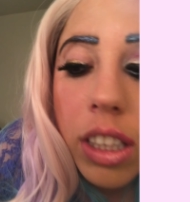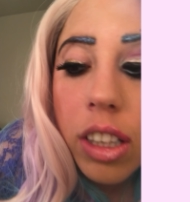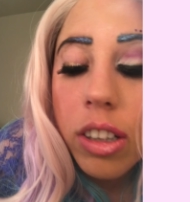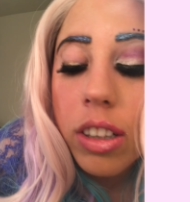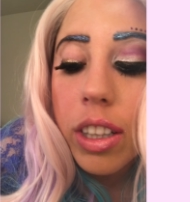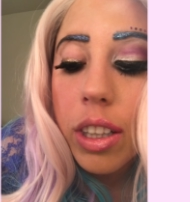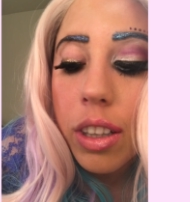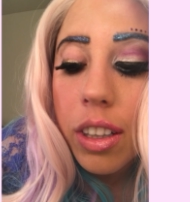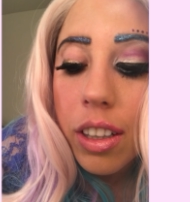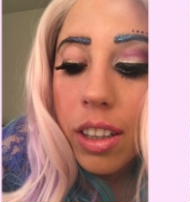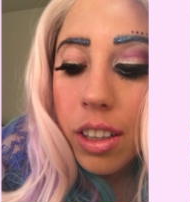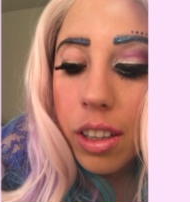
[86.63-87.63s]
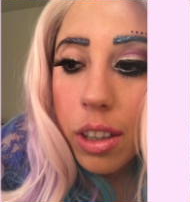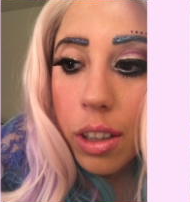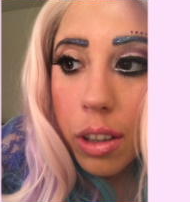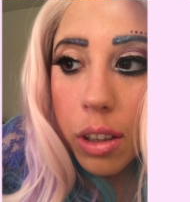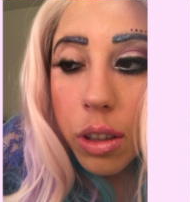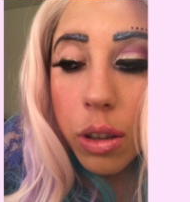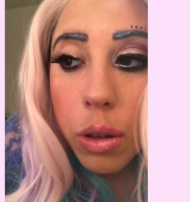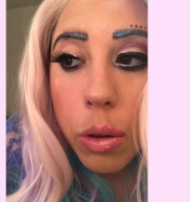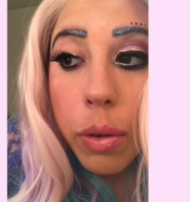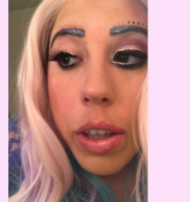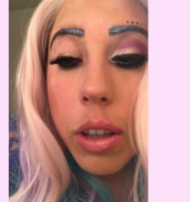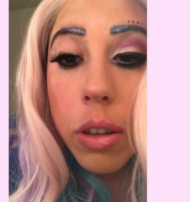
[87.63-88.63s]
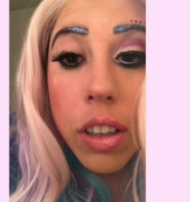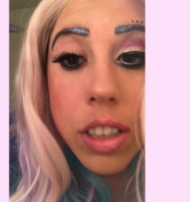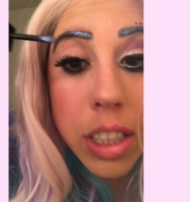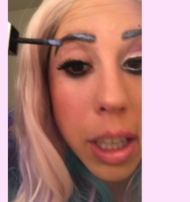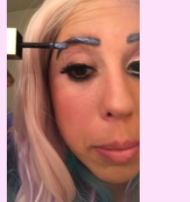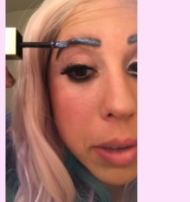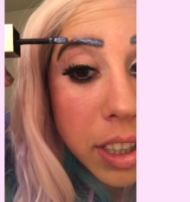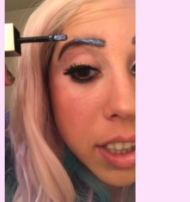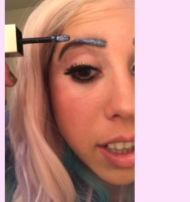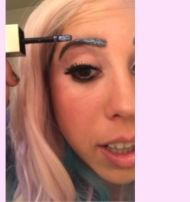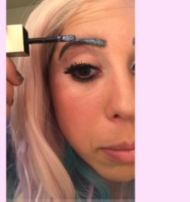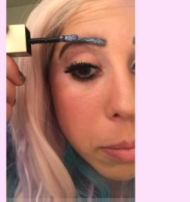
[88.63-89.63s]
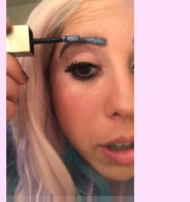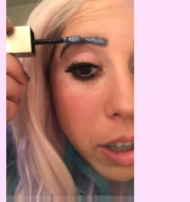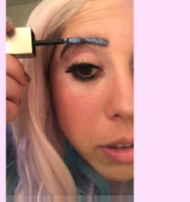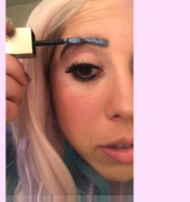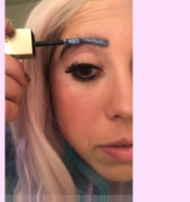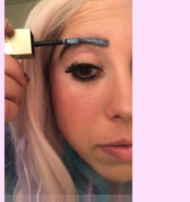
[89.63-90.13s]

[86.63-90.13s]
literally going on top of the eyebrow.